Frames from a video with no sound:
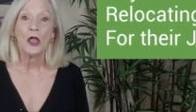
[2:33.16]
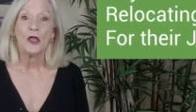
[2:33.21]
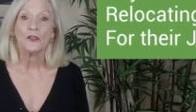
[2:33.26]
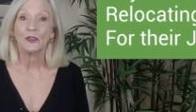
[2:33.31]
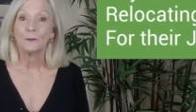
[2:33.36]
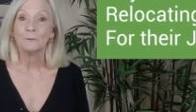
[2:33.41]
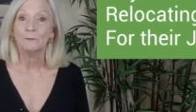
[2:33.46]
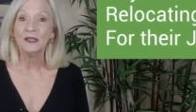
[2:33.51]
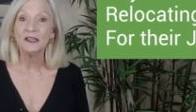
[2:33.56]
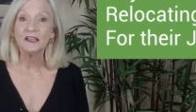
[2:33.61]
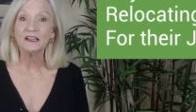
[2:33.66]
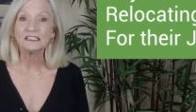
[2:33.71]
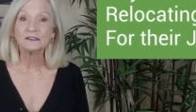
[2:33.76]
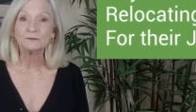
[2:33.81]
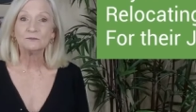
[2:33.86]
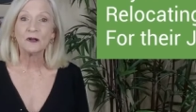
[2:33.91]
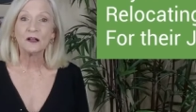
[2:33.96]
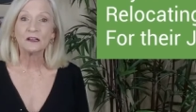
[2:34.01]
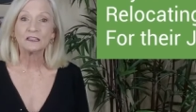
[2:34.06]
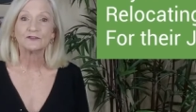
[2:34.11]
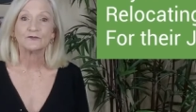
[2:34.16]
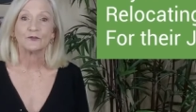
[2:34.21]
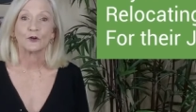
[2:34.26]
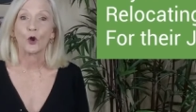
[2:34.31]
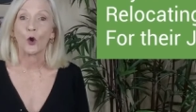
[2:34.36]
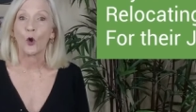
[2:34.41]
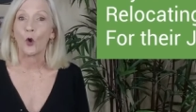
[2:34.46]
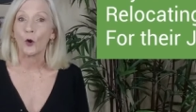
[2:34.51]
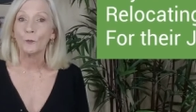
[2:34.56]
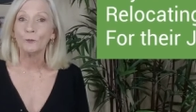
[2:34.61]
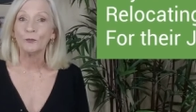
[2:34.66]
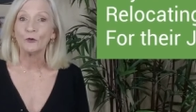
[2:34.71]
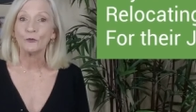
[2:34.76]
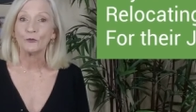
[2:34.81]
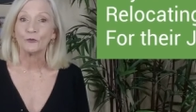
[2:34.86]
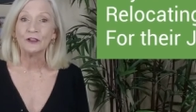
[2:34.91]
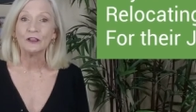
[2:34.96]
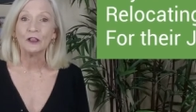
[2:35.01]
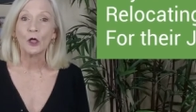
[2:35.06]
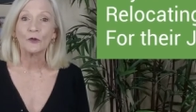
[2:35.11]
The biggest months for corporate
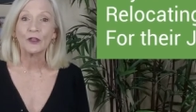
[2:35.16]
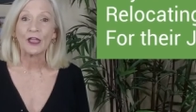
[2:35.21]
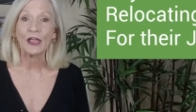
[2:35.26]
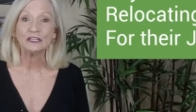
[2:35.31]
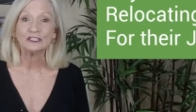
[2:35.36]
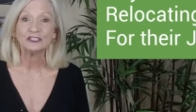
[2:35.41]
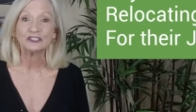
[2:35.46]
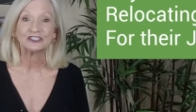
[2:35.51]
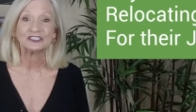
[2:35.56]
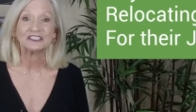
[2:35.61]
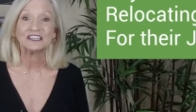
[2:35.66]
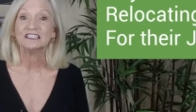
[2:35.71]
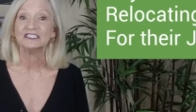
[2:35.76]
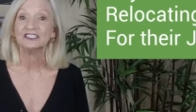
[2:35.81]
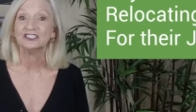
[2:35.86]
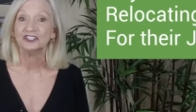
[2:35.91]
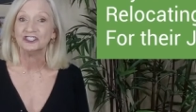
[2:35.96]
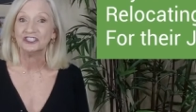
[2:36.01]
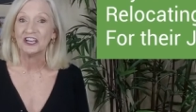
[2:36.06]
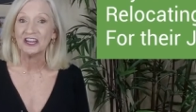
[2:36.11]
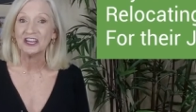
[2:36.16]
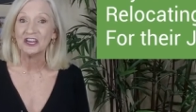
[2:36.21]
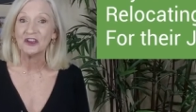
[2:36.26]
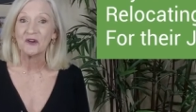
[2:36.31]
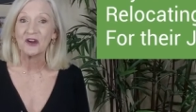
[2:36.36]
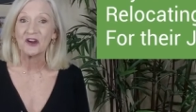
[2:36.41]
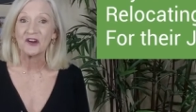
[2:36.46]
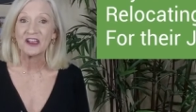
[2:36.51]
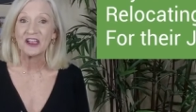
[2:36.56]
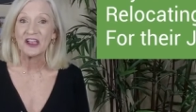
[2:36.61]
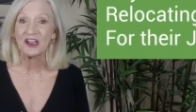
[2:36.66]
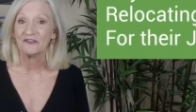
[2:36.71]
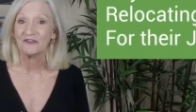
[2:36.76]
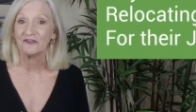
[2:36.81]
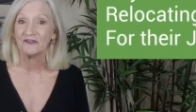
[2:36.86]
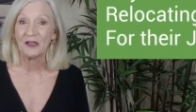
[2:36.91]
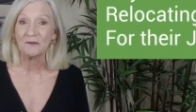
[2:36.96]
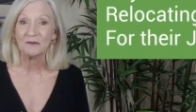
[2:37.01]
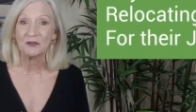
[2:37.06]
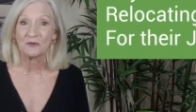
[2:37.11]
relocations is January and
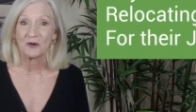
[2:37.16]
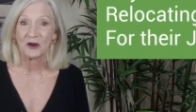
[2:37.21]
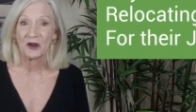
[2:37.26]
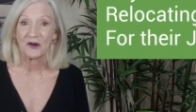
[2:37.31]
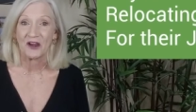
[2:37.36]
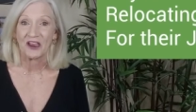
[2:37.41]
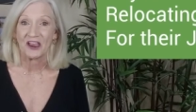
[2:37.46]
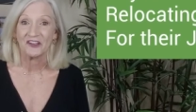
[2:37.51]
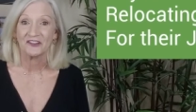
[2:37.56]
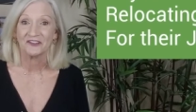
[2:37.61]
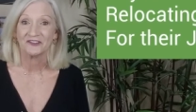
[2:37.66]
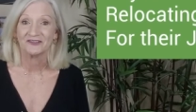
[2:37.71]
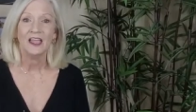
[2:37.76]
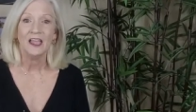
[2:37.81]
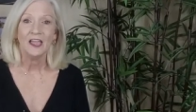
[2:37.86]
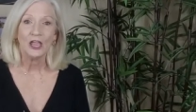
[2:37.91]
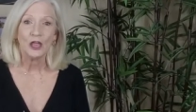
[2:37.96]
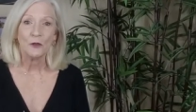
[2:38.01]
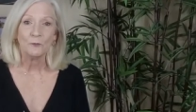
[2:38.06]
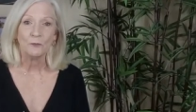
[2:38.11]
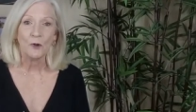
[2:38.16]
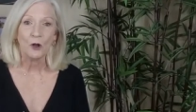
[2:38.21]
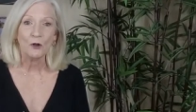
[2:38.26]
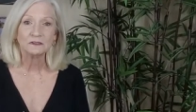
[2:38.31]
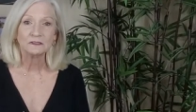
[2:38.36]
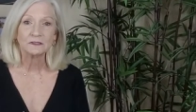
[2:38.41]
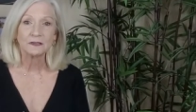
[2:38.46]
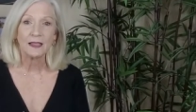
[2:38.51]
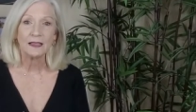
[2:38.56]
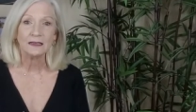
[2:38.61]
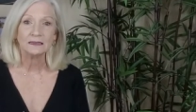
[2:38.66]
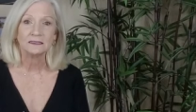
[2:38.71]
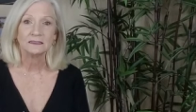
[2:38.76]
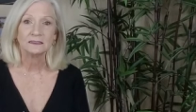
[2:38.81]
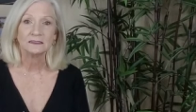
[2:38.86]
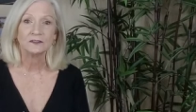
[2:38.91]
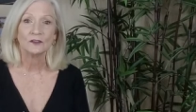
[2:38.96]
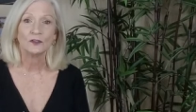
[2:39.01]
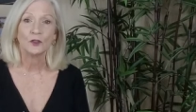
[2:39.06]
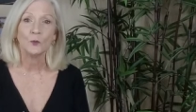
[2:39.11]
February. In most
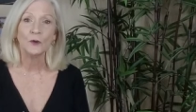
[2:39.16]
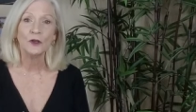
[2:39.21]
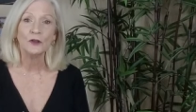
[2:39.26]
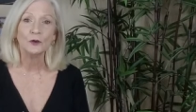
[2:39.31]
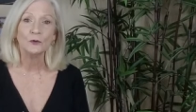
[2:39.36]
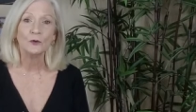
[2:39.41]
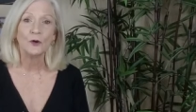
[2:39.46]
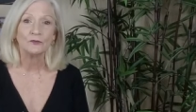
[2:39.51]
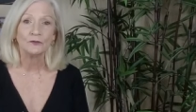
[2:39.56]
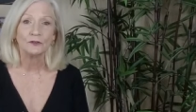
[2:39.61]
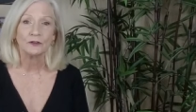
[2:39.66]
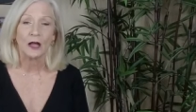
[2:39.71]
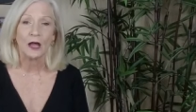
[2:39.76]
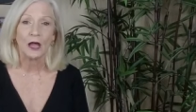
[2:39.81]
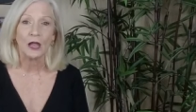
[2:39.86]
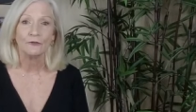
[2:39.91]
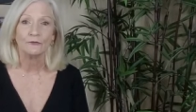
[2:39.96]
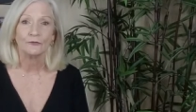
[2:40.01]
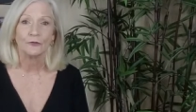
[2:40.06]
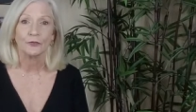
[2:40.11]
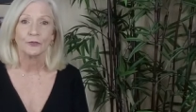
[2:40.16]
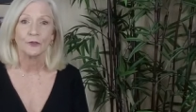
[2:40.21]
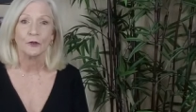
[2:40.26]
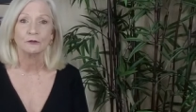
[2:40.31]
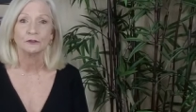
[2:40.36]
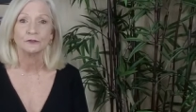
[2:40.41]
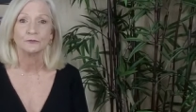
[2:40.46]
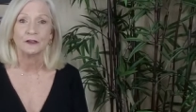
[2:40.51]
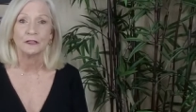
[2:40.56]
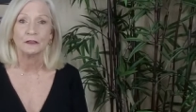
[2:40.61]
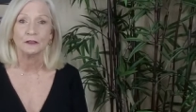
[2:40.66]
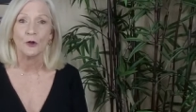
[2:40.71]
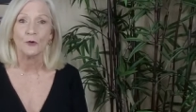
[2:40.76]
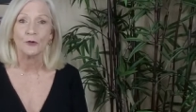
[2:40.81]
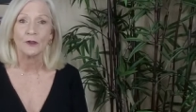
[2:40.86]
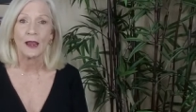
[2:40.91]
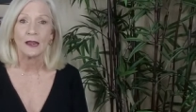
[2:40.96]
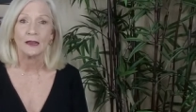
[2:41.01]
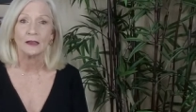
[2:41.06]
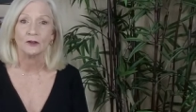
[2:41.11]
cases, the window of time for those
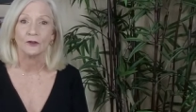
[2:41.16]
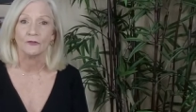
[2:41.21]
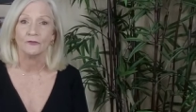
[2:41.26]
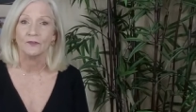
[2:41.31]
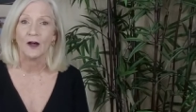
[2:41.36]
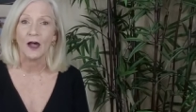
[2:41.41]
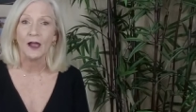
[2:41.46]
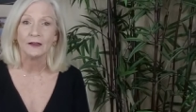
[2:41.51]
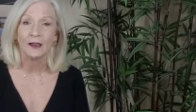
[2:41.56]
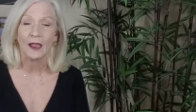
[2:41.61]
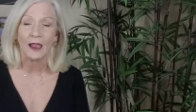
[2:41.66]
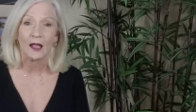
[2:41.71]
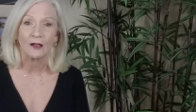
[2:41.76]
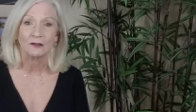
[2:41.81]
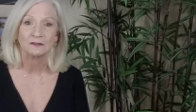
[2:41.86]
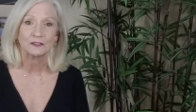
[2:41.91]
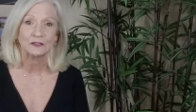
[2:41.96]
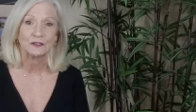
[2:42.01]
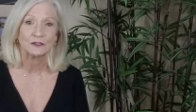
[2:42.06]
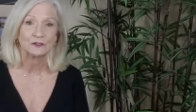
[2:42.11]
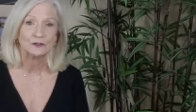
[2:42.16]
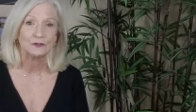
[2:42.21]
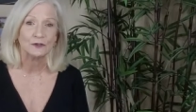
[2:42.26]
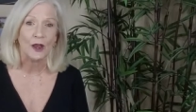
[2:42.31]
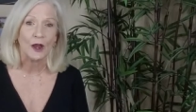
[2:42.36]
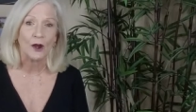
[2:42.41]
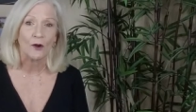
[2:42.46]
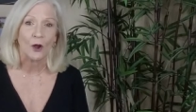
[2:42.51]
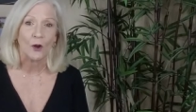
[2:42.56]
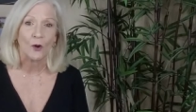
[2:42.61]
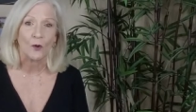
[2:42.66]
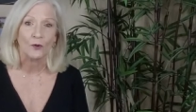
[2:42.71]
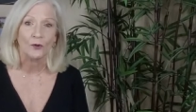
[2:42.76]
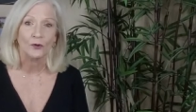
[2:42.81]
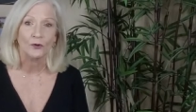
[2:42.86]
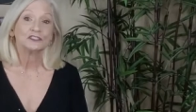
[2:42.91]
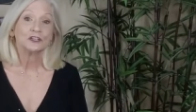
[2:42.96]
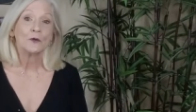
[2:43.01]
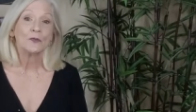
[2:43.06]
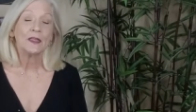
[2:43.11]
relocating to find a house is narrow,
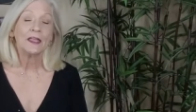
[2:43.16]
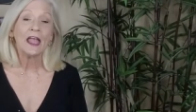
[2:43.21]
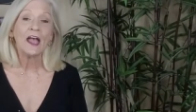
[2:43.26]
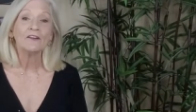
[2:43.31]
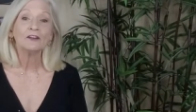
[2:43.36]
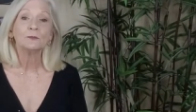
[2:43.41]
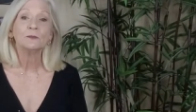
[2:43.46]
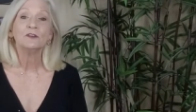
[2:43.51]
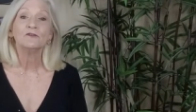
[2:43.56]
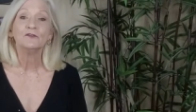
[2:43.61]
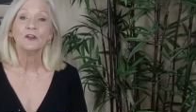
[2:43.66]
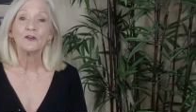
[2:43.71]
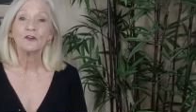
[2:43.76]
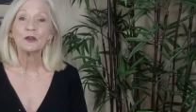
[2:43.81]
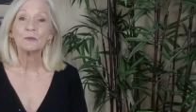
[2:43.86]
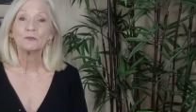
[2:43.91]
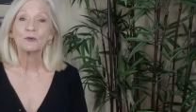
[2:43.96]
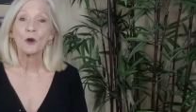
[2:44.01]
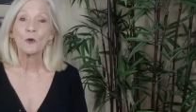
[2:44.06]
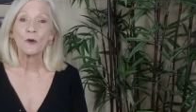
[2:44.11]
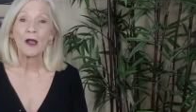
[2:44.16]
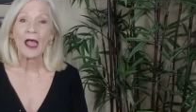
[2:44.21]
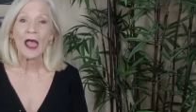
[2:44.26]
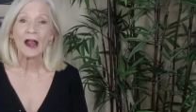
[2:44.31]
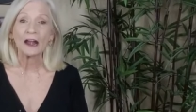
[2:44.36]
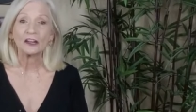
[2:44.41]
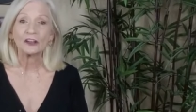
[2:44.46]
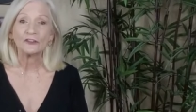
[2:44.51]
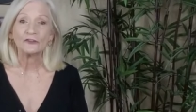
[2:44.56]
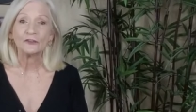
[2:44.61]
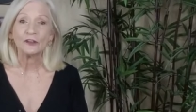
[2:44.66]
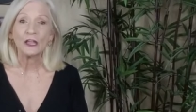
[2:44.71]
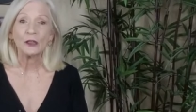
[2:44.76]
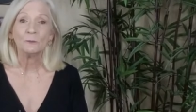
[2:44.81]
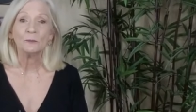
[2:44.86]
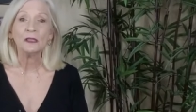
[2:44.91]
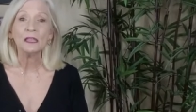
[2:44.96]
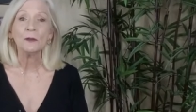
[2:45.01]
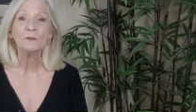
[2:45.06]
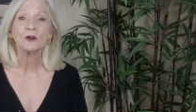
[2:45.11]
so they have to be very proactive
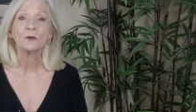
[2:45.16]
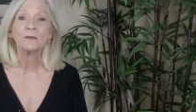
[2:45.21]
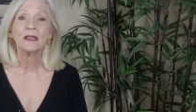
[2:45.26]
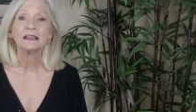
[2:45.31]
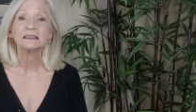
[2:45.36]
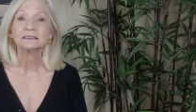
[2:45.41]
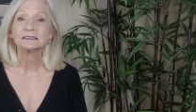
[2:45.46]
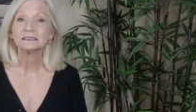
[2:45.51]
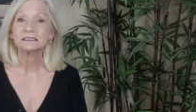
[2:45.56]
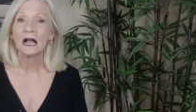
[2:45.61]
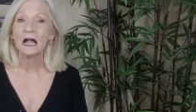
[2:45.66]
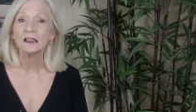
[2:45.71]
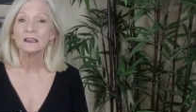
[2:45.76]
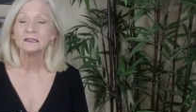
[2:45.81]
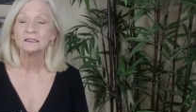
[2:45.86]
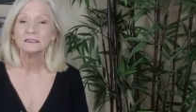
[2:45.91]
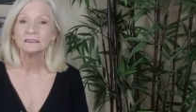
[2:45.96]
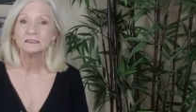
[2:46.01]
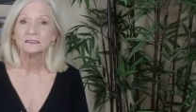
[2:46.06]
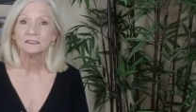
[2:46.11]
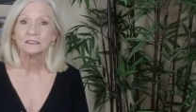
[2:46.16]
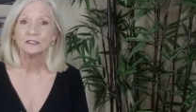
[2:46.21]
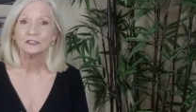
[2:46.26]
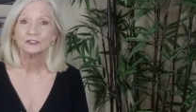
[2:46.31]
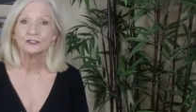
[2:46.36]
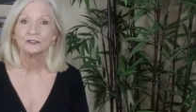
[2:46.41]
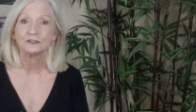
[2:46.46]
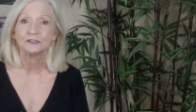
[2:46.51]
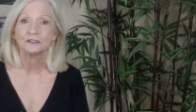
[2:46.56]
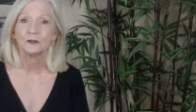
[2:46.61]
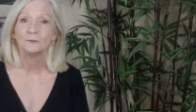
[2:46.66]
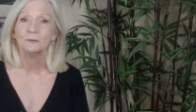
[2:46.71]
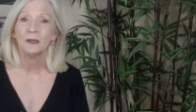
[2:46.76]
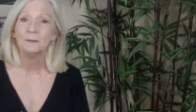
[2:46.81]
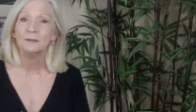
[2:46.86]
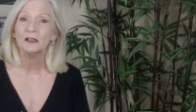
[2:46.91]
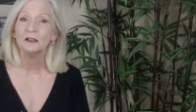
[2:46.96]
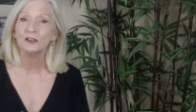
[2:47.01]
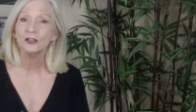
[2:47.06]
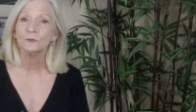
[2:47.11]
and be able to make solid decisions,
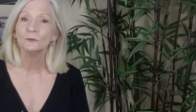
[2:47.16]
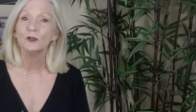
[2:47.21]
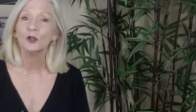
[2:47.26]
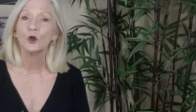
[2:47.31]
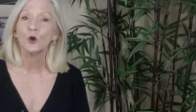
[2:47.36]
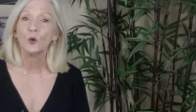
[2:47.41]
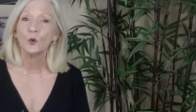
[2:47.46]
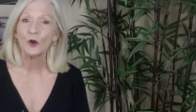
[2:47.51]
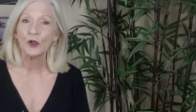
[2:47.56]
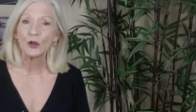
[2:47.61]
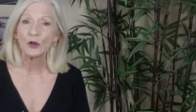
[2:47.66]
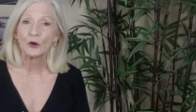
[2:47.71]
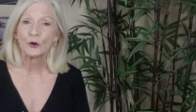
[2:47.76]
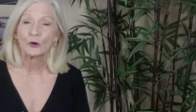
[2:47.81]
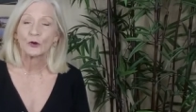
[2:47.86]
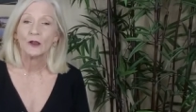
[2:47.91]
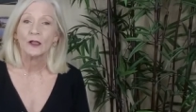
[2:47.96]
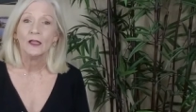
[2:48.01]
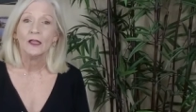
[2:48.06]
maybe a little bit quicker